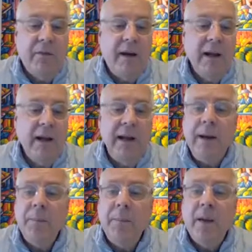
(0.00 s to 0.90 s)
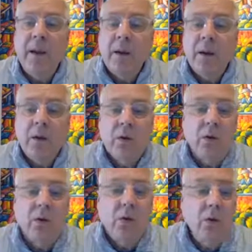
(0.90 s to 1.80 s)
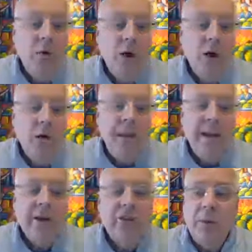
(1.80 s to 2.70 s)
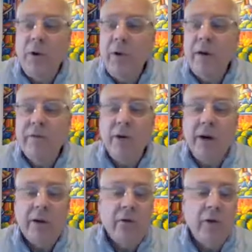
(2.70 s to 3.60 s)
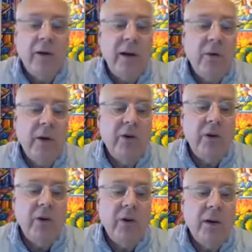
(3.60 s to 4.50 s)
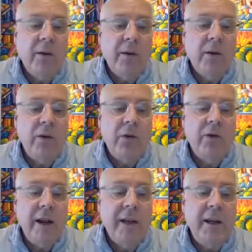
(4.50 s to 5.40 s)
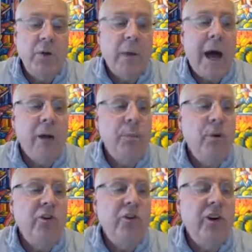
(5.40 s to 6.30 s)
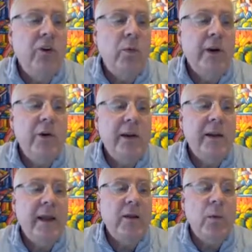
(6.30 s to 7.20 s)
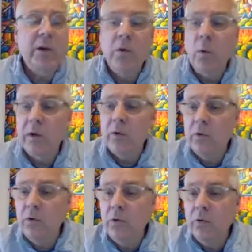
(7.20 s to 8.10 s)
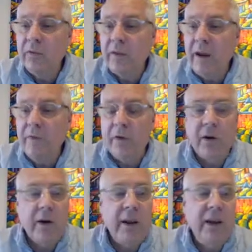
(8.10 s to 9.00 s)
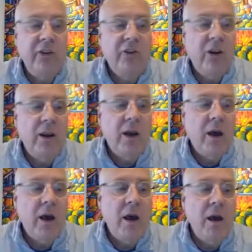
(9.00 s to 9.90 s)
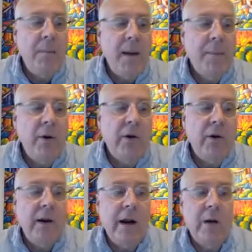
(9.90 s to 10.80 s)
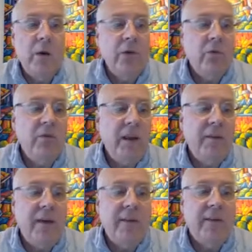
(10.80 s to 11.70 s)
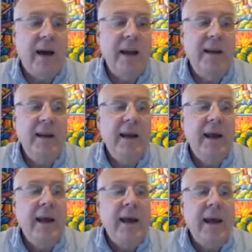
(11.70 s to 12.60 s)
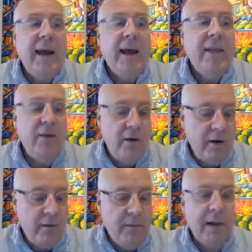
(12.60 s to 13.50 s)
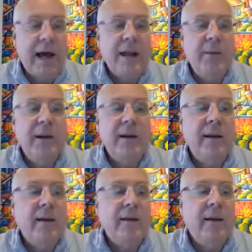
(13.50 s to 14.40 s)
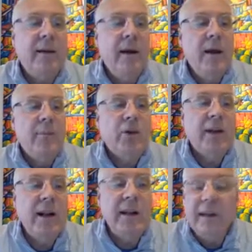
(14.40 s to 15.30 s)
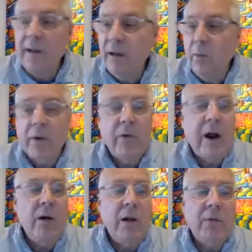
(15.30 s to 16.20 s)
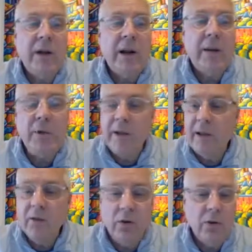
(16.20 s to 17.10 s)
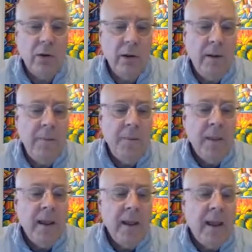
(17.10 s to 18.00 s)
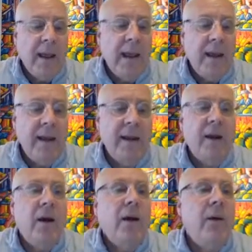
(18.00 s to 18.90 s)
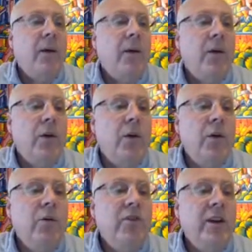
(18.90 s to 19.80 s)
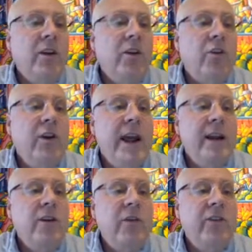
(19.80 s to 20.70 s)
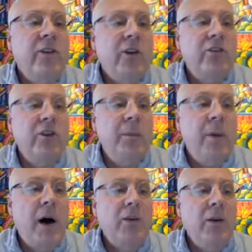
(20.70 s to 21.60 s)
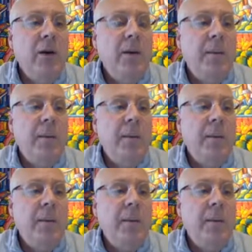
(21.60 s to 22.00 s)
finally, to make a summary of your actual valuation, you create an output sheet where you indicate what you want to save for each member. Here, I want to save its ID and the liabilities, mortality, withdrawal, retirement, and total. And using the create the result sheet button,